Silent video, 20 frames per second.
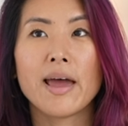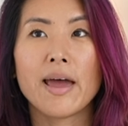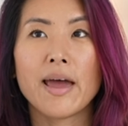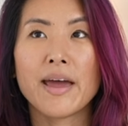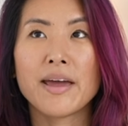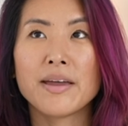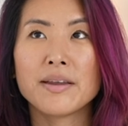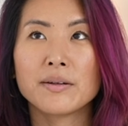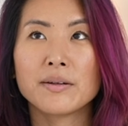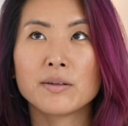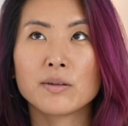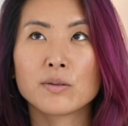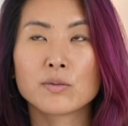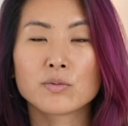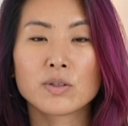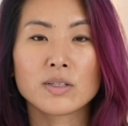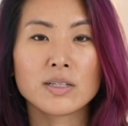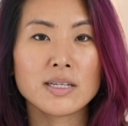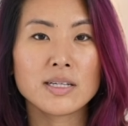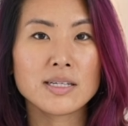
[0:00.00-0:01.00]
and
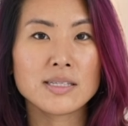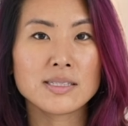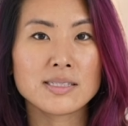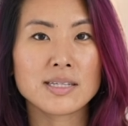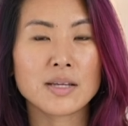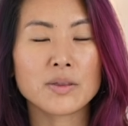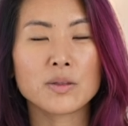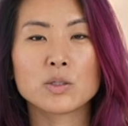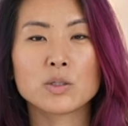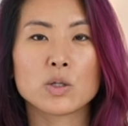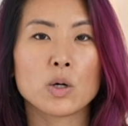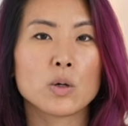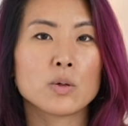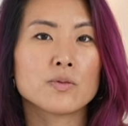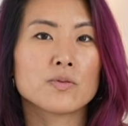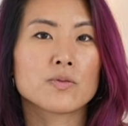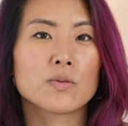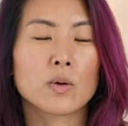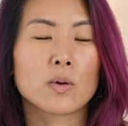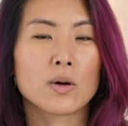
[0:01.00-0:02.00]
really set the tone
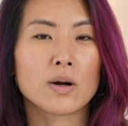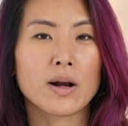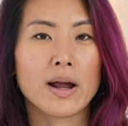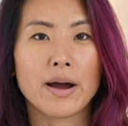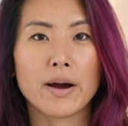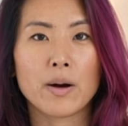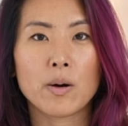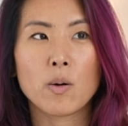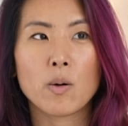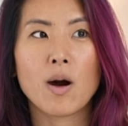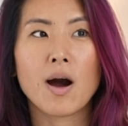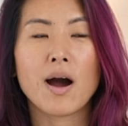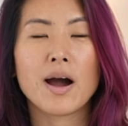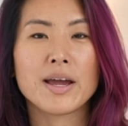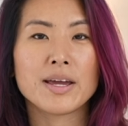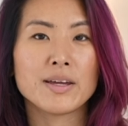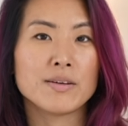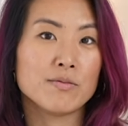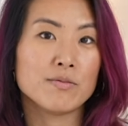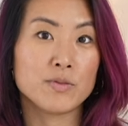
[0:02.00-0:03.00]
for how
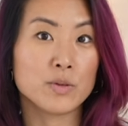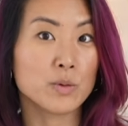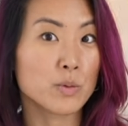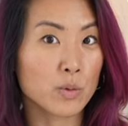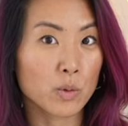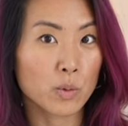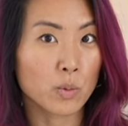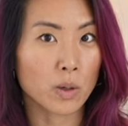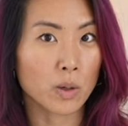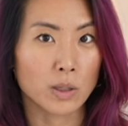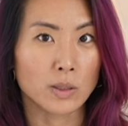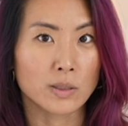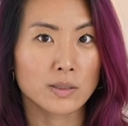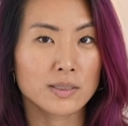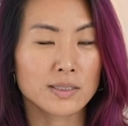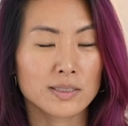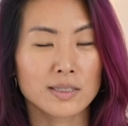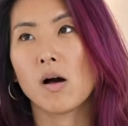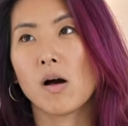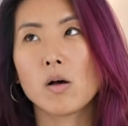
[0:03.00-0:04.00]
I view the
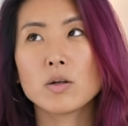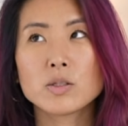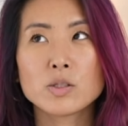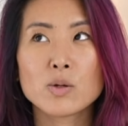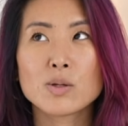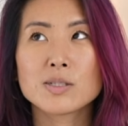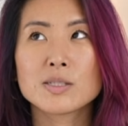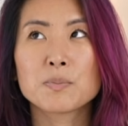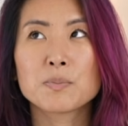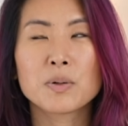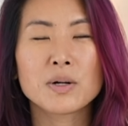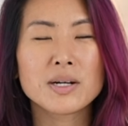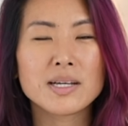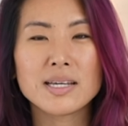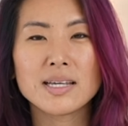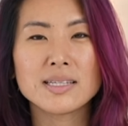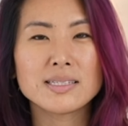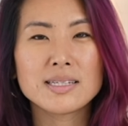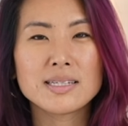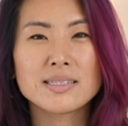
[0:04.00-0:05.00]
world. Also, it's pretty
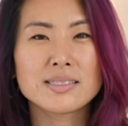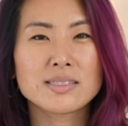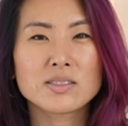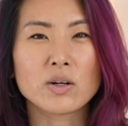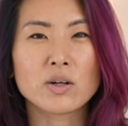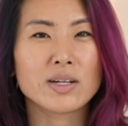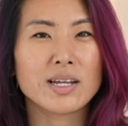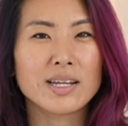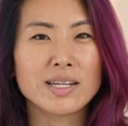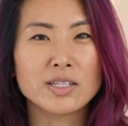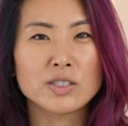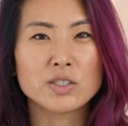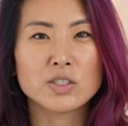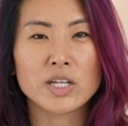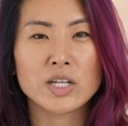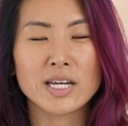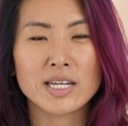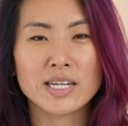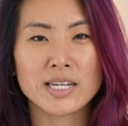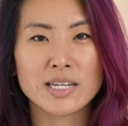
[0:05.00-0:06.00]
easy to start getting
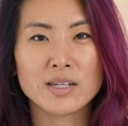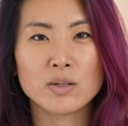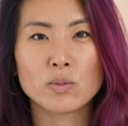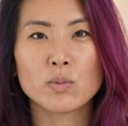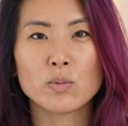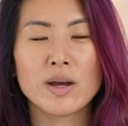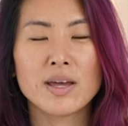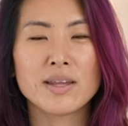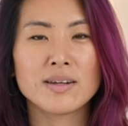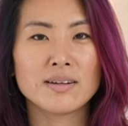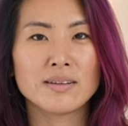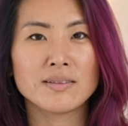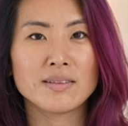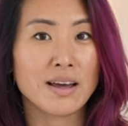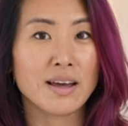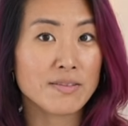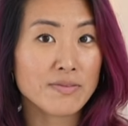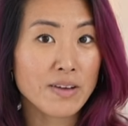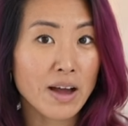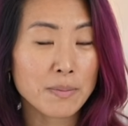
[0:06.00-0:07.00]
jaded when
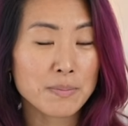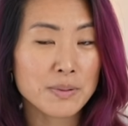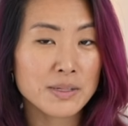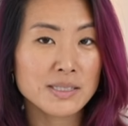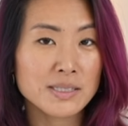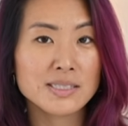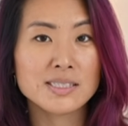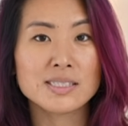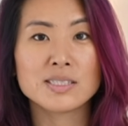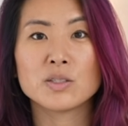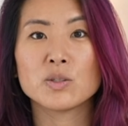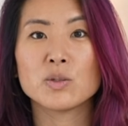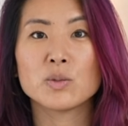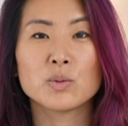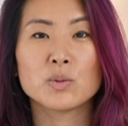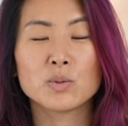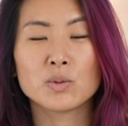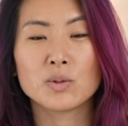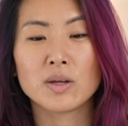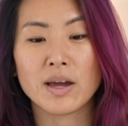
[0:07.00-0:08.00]
life happens.
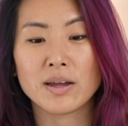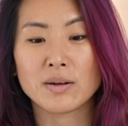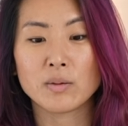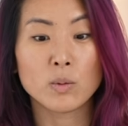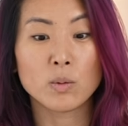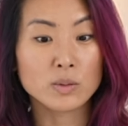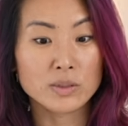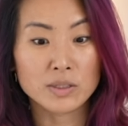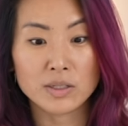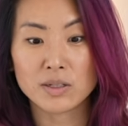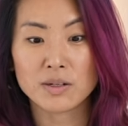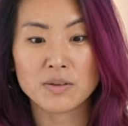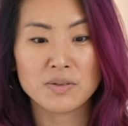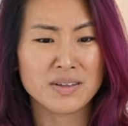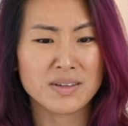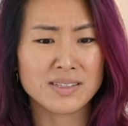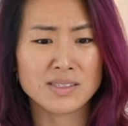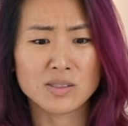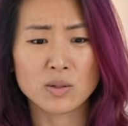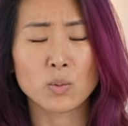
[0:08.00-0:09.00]
You get older,
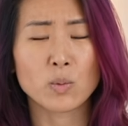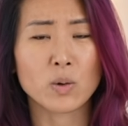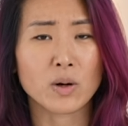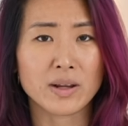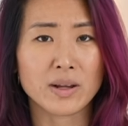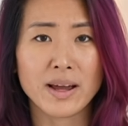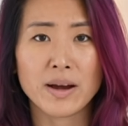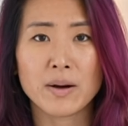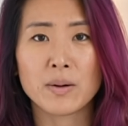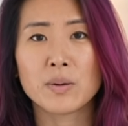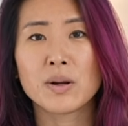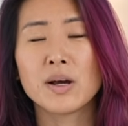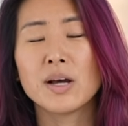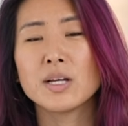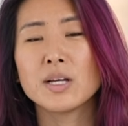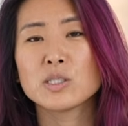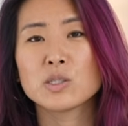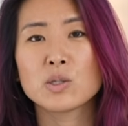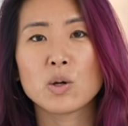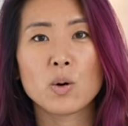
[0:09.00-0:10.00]
things don't work out.
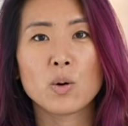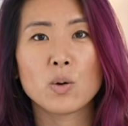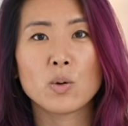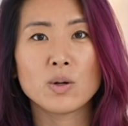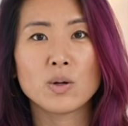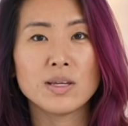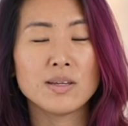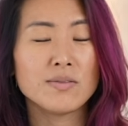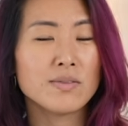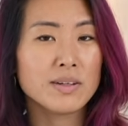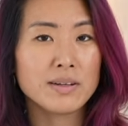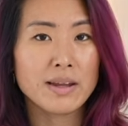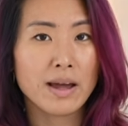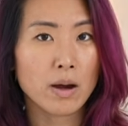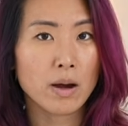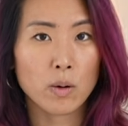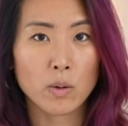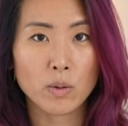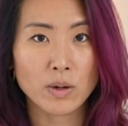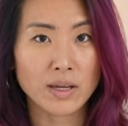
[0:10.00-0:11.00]
So even
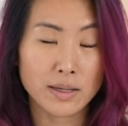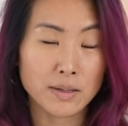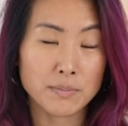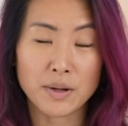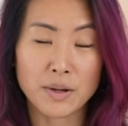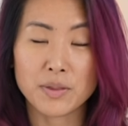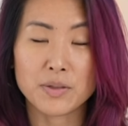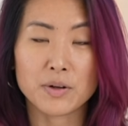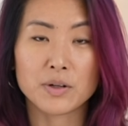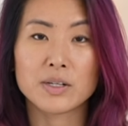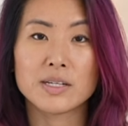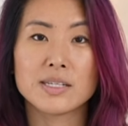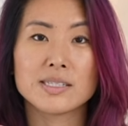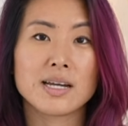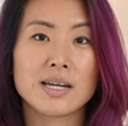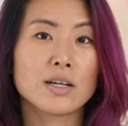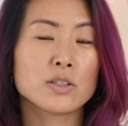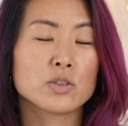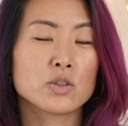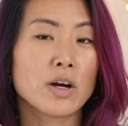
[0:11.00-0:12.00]
now in my 30s,
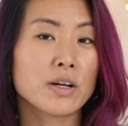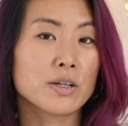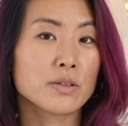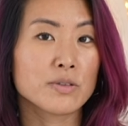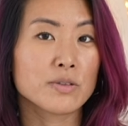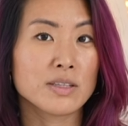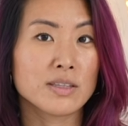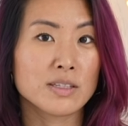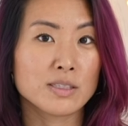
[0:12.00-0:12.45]
I try to read